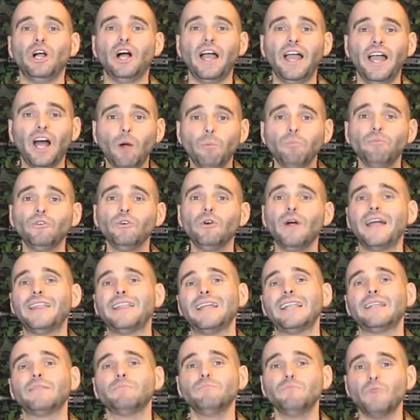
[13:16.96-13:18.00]
helpful and
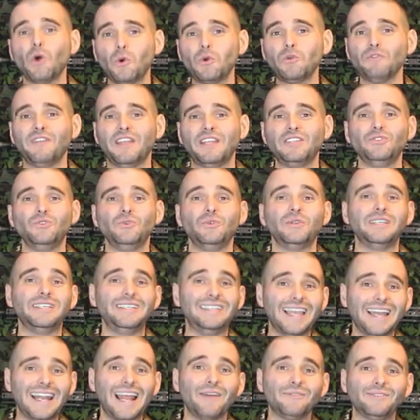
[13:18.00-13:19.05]
that it motivates you to
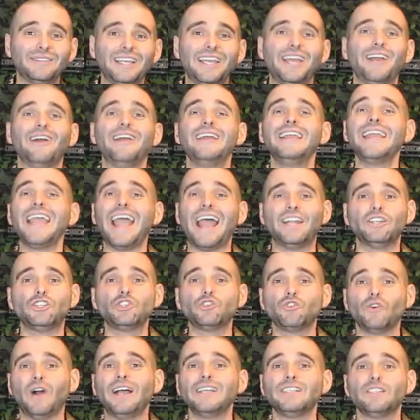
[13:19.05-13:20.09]
get out there and
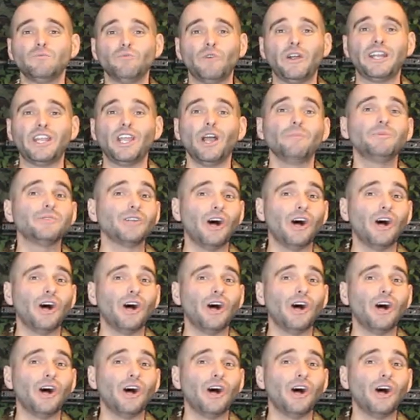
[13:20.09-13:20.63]
try some ready ups